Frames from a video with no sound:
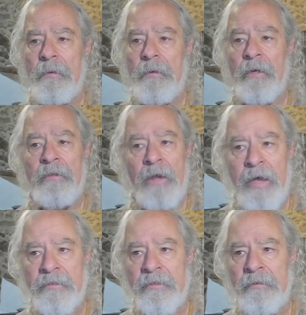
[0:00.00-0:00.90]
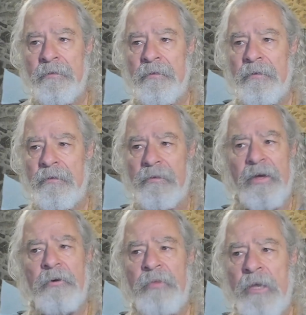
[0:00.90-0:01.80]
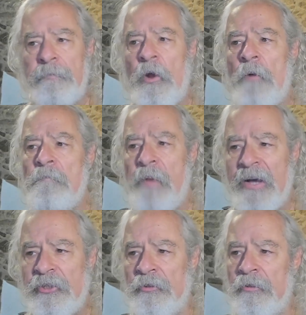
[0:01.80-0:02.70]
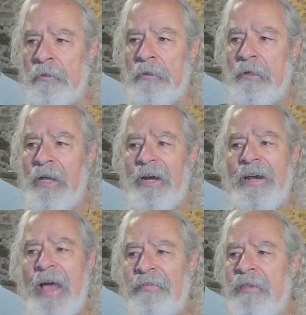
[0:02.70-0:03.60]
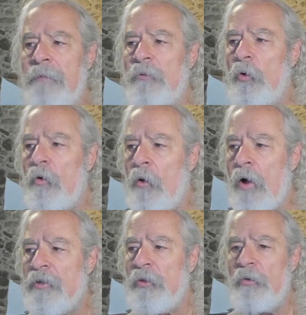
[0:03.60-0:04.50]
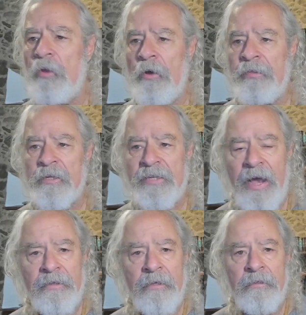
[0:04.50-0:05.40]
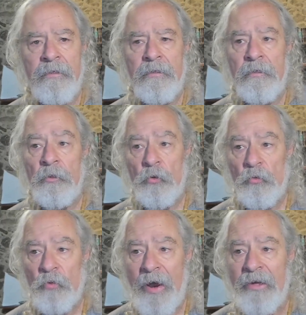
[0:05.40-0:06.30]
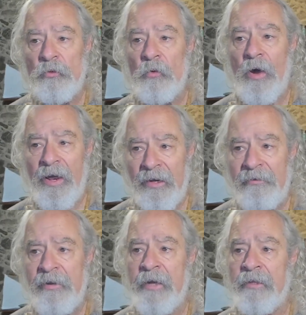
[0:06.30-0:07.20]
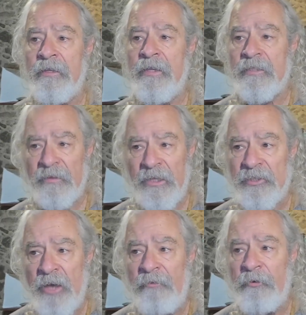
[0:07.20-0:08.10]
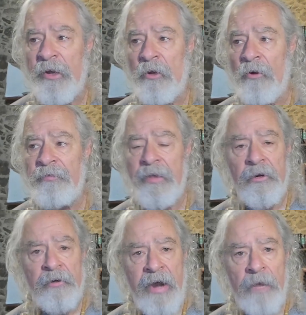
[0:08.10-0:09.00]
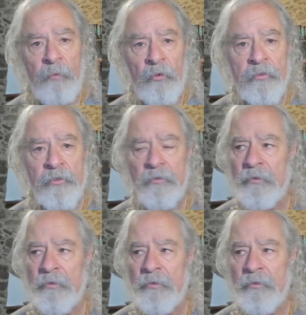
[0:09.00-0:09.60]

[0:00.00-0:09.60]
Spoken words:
At last, their deep compassion led them to cross to the other side to try to alleviate the suffering of their neighbors.